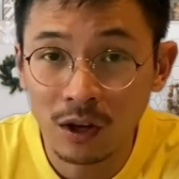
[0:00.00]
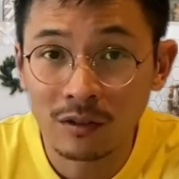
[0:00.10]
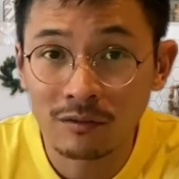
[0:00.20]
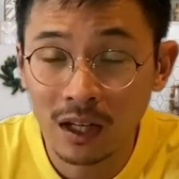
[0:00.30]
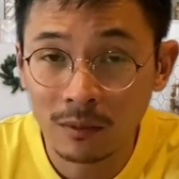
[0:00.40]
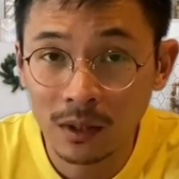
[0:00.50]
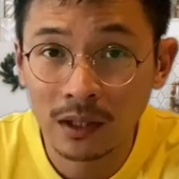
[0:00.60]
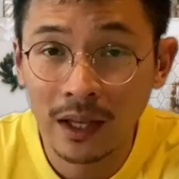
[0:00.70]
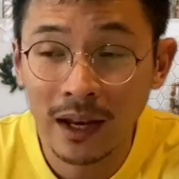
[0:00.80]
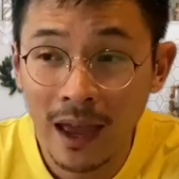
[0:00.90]
available,
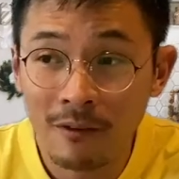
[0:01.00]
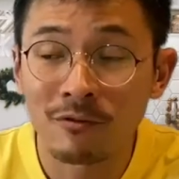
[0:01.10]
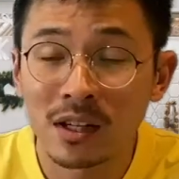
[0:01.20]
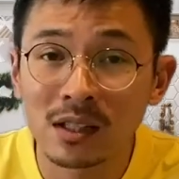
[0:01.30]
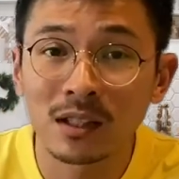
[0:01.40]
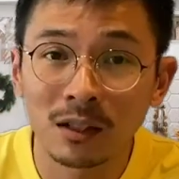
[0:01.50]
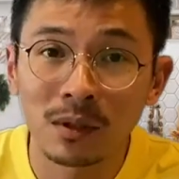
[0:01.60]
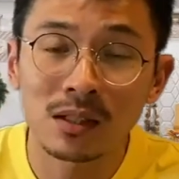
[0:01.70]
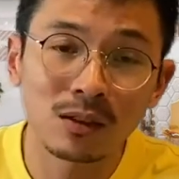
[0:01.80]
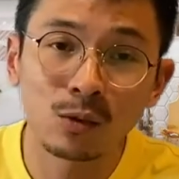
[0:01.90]
and every single
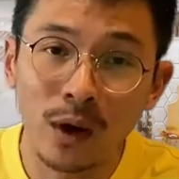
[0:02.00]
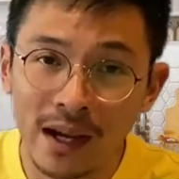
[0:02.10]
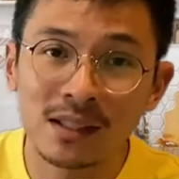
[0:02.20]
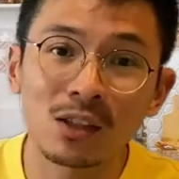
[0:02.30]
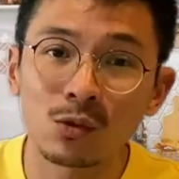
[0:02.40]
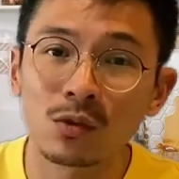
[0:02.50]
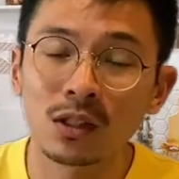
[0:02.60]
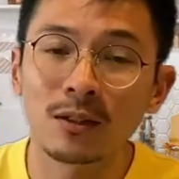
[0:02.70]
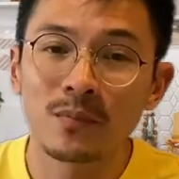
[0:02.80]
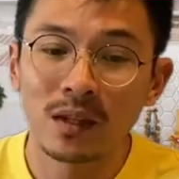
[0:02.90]
person who accessed
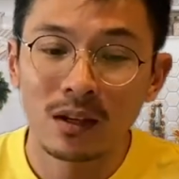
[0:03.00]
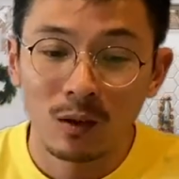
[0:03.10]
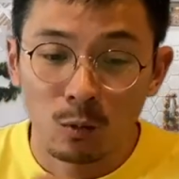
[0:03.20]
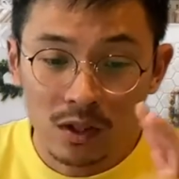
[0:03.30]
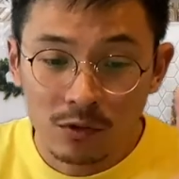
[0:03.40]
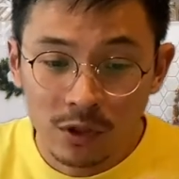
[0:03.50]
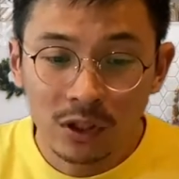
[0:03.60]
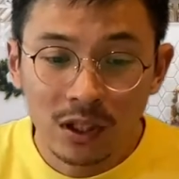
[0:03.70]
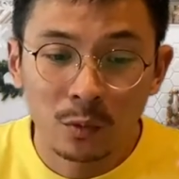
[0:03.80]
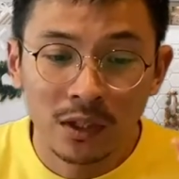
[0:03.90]
Google was
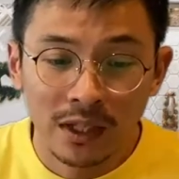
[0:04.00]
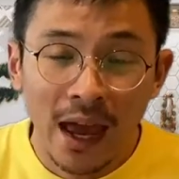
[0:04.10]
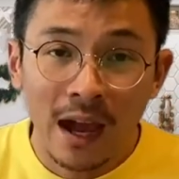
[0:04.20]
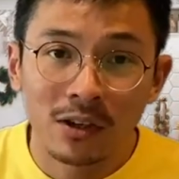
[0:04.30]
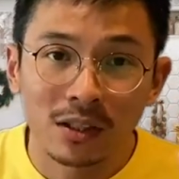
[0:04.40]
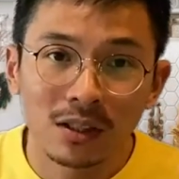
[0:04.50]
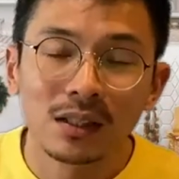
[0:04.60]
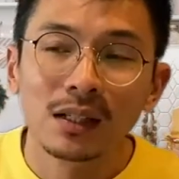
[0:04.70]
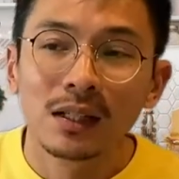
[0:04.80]
returned with an error,